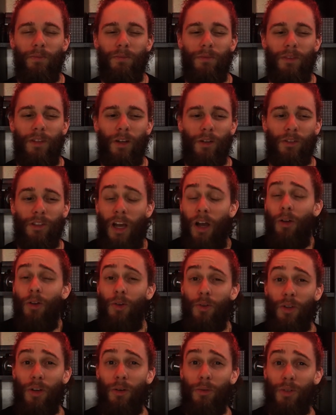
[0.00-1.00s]
they'll tell
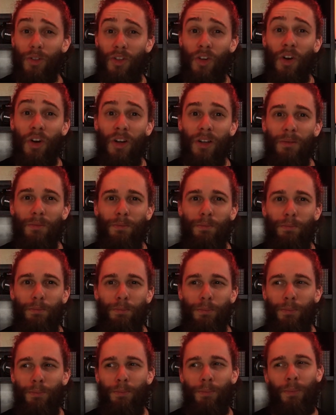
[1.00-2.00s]
you that it was good,
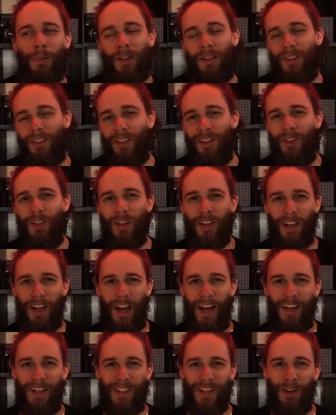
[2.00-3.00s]
but you can
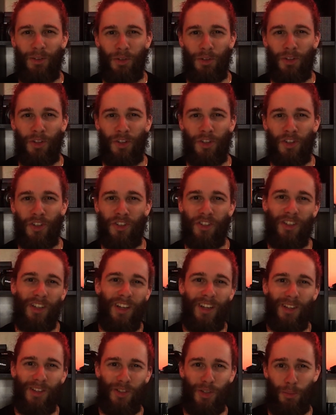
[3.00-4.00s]
kind of tell that they're just
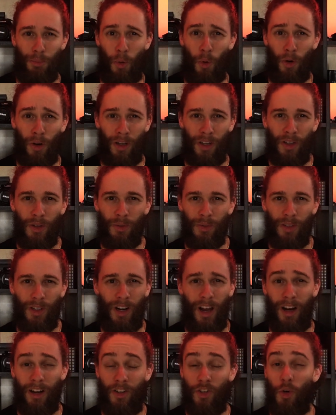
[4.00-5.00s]
supporting you. They're
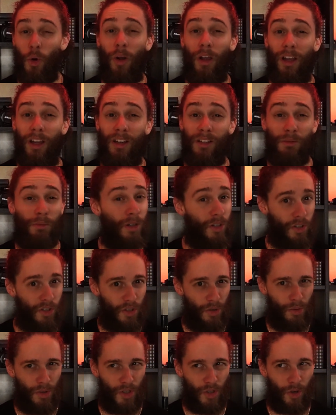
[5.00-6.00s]
not enjoying it as much
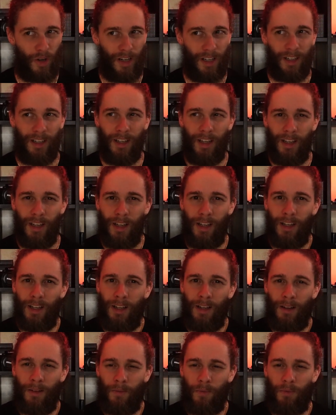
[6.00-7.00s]
as you enjoyed it.
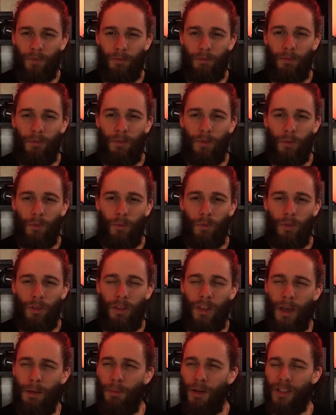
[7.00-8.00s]

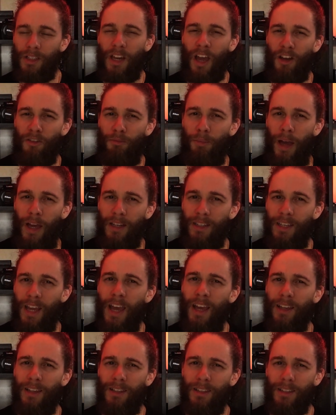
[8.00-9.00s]
They must have bad
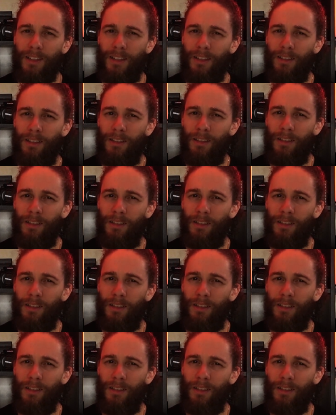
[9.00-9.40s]
taste.